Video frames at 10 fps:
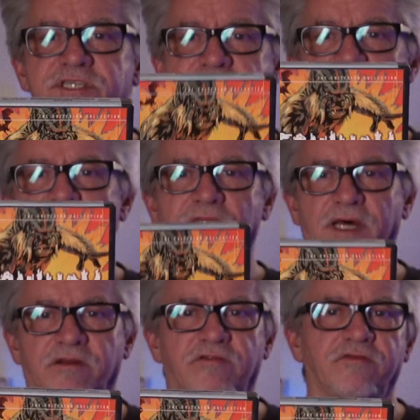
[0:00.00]
is just a
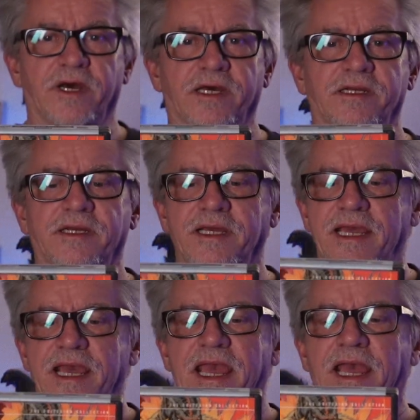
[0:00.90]
lot of fun.
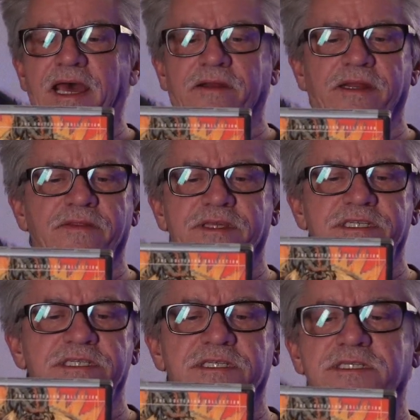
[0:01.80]
And this
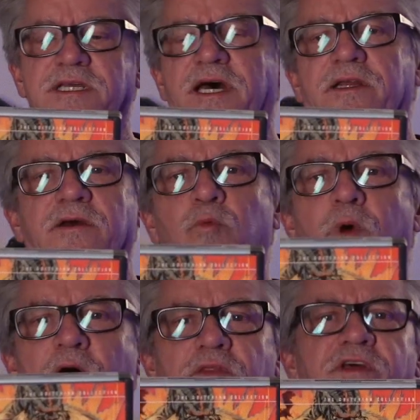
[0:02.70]
has just got a
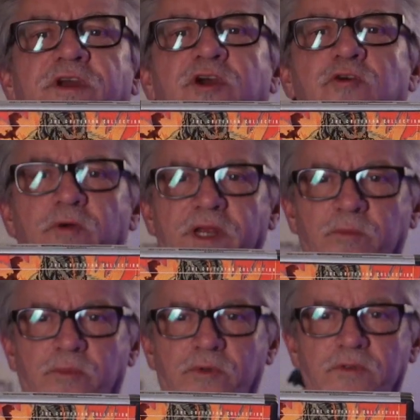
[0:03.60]
wealth of
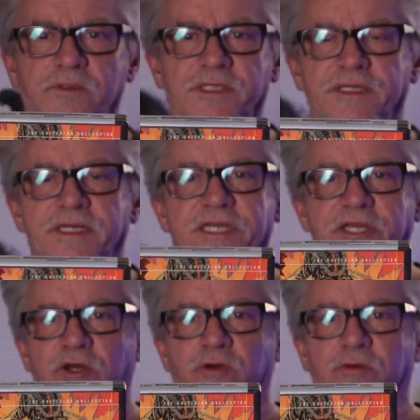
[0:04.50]
incredible, you
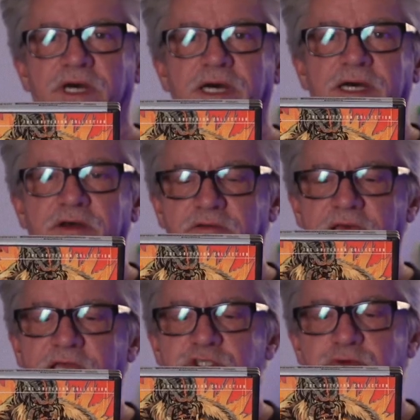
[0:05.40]
know,
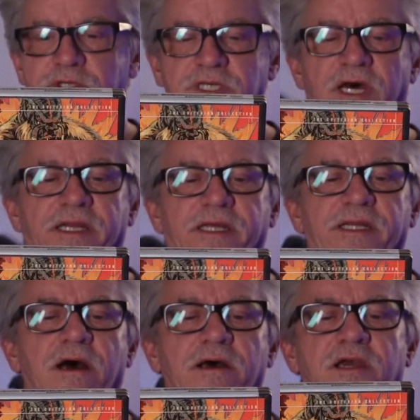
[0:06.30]
extras on it,
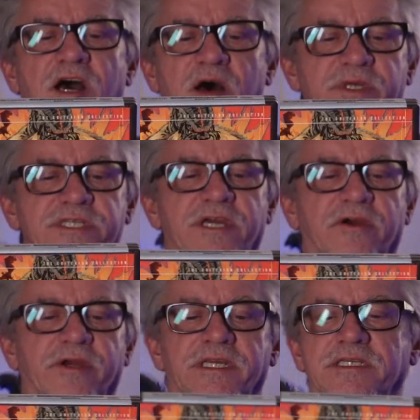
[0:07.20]

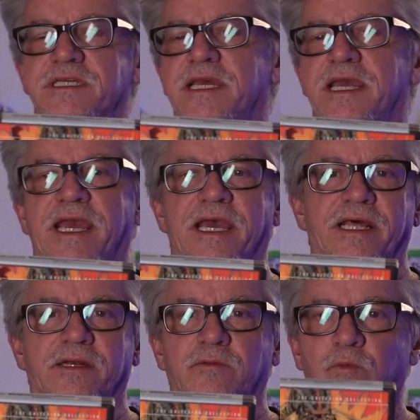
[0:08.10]
commentaries,
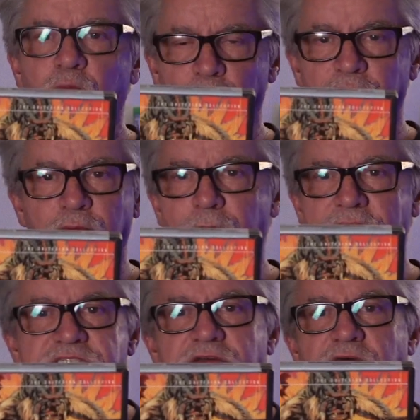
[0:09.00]
and
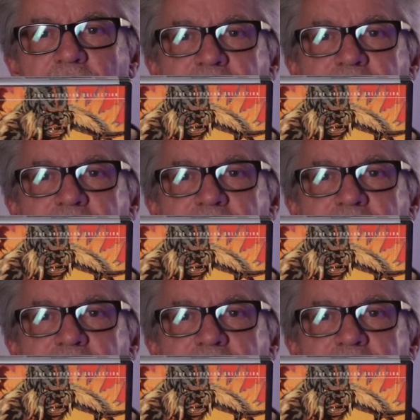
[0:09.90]
best of all,